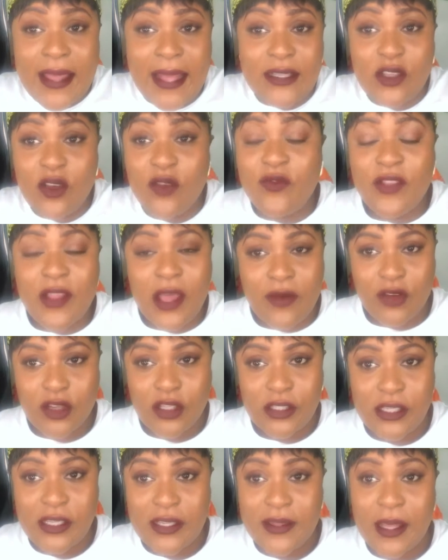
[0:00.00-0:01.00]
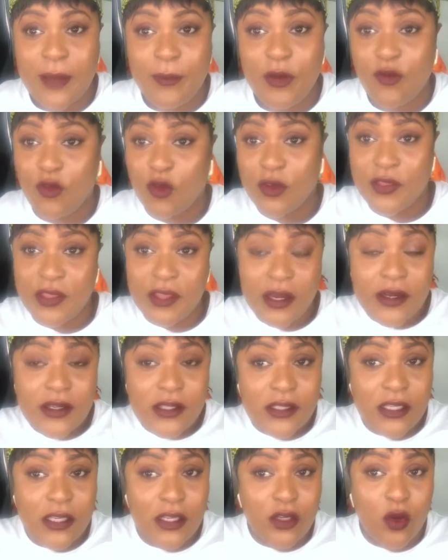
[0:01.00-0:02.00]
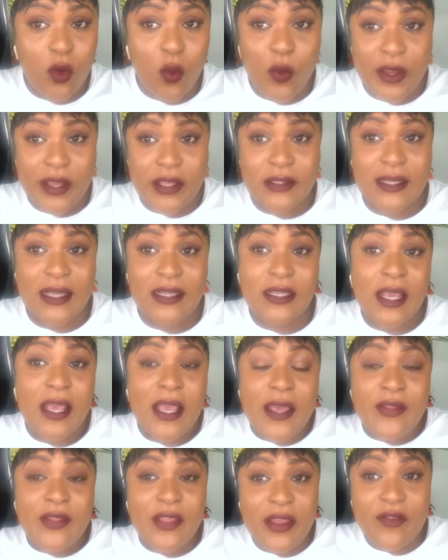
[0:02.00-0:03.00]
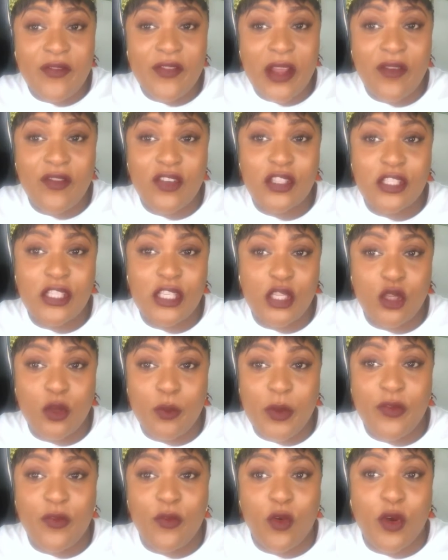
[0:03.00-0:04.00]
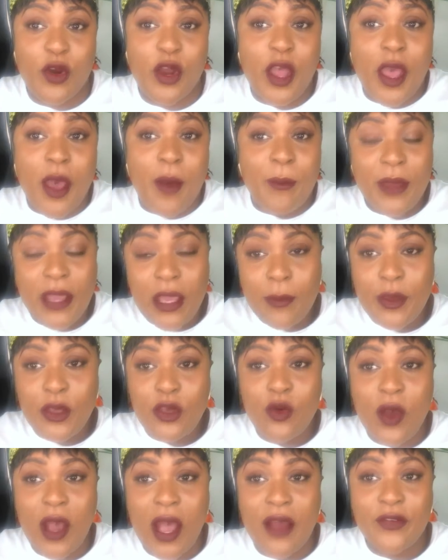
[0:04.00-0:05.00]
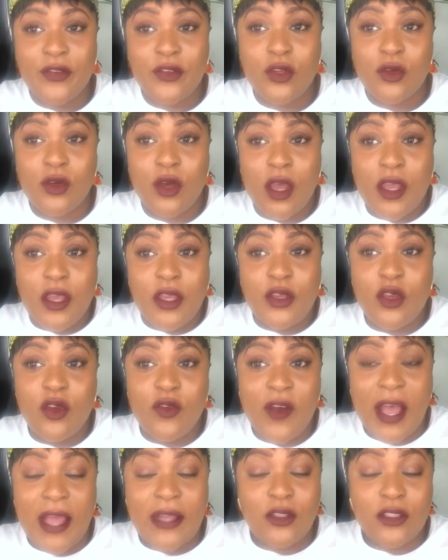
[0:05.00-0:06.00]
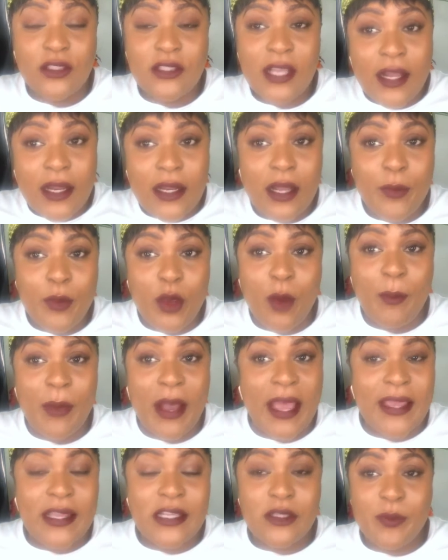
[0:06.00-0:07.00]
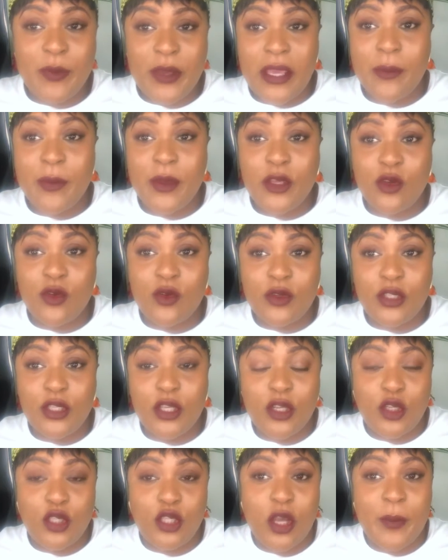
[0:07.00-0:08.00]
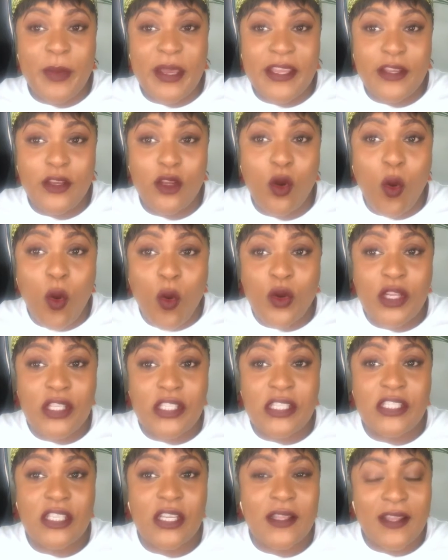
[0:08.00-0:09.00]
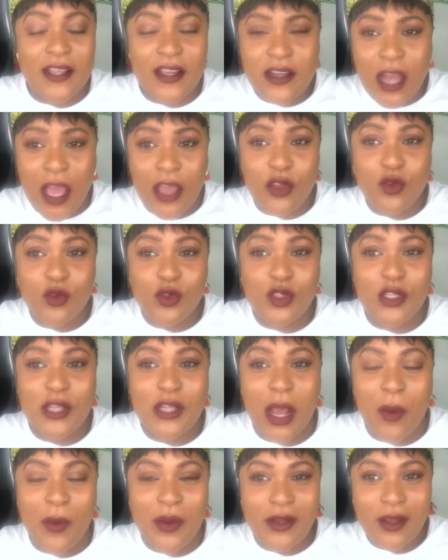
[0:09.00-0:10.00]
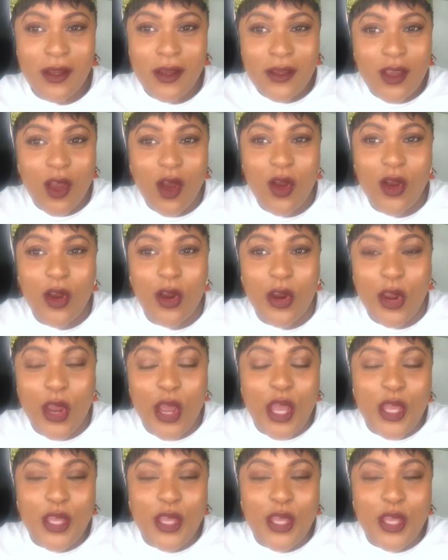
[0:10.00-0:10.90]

that you've never seen them before, they're seeing you ways that they've never seen you before. Maybe you've had to tell them your mind. Maybe you're making your own decision. They're not used to that. When you're younger,